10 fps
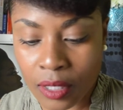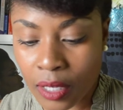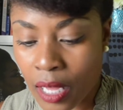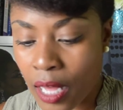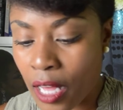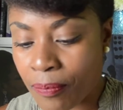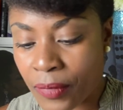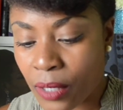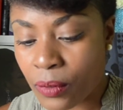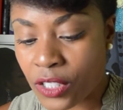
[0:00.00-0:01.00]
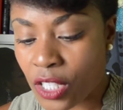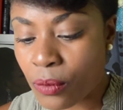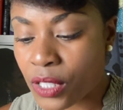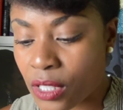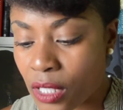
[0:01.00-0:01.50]
The um, it was
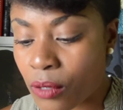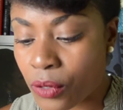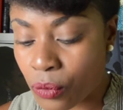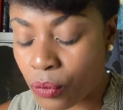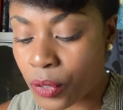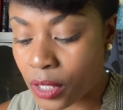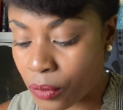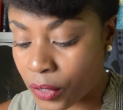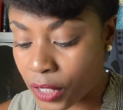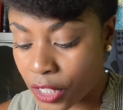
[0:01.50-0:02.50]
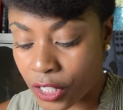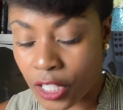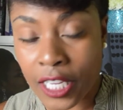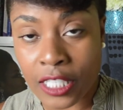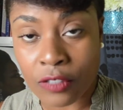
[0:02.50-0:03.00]
it was it was really really
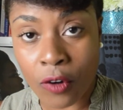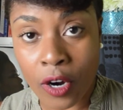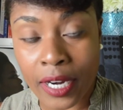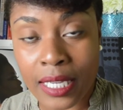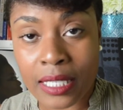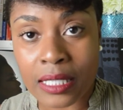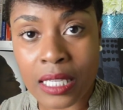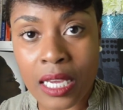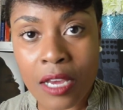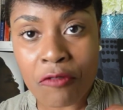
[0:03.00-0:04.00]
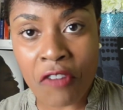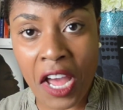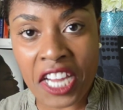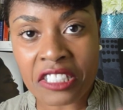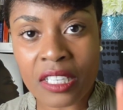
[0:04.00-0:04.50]
good as far as
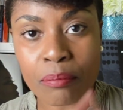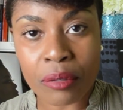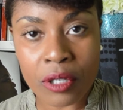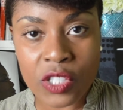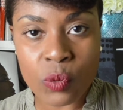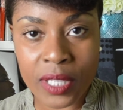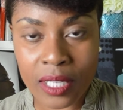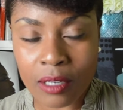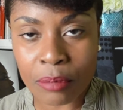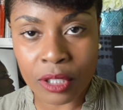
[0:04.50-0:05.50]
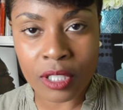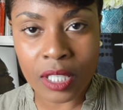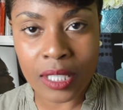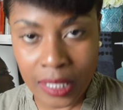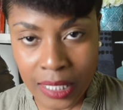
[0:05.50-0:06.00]
finding books within a
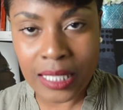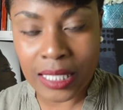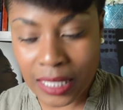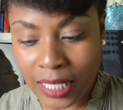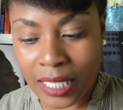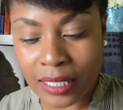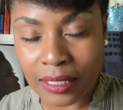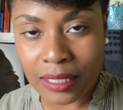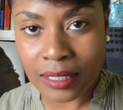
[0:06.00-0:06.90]
book. This is it.